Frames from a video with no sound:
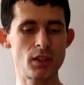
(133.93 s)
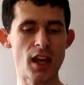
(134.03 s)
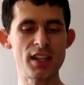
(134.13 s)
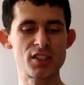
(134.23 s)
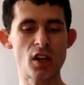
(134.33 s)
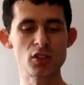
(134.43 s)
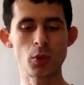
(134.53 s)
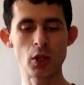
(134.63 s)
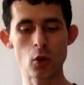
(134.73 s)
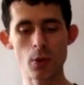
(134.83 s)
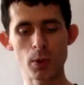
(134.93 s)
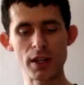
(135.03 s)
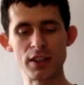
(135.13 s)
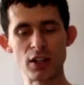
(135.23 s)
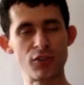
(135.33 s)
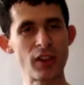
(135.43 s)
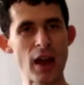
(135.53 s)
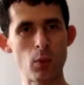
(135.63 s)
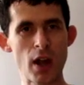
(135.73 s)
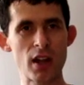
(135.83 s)
Nike's also incorporated their
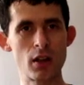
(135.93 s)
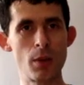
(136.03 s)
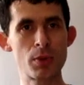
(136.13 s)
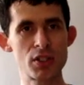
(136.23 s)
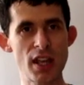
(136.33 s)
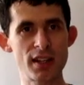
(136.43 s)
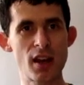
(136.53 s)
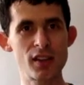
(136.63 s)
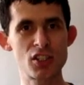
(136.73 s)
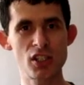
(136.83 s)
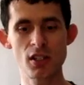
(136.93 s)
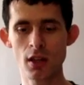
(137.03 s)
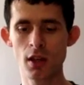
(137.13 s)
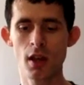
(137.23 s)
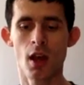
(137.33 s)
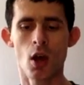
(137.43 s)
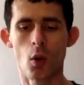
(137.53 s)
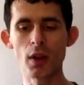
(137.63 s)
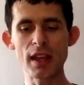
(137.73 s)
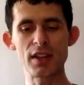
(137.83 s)
Flywire upper technology.
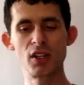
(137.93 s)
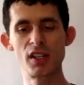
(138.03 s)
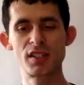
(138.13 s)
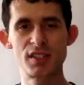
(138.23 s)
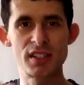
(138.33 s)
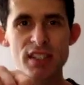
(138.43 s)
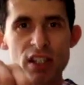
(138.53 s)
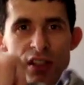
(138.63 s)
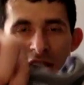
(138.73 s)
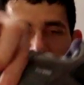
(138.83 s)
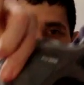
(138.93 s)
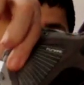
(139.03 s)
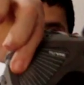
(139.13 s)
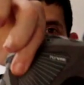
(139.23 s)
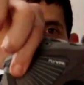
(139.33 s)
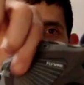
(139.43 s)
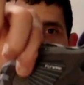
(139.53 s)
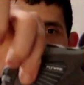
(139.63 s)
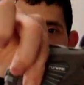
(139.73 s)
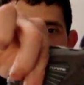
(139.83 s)
What that does is a series of small
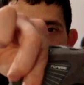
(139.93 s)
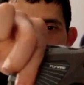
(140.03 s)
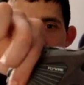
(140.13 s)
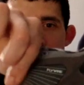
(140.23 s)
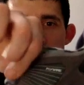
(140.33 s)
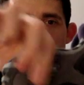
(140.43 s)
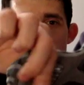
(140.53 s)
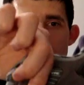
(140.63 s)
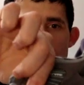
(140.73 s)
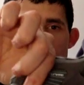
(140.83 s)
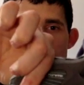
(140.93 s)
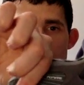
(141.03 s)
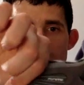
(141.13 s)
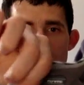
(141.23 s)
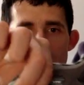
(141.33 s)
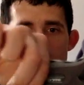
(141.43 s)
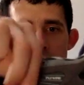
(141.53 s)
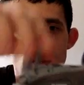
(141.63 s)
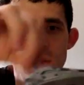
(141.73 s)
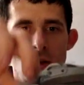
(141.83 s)
threads
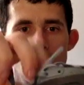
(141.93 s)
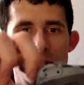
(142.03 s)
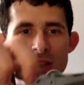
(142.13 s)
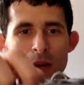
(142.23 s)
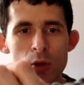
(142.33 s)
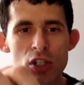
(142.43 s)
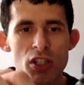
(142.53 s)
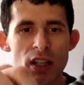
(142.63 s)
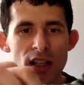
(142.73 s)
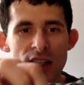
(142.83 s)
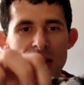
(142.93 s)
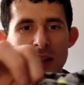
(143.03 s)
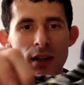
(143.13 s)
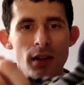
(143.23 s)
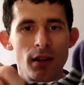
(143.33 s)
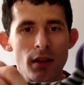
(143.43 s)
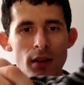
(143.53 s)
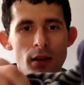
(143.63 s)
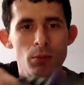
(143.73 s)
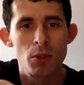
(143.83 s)
that are sandwiched in
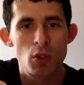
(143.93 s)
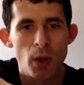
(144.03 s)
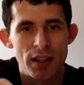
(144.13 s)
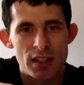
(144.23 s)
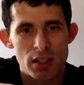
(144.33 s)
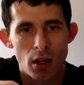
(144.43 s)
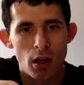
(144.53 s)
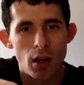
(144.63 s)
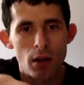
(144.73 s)
between this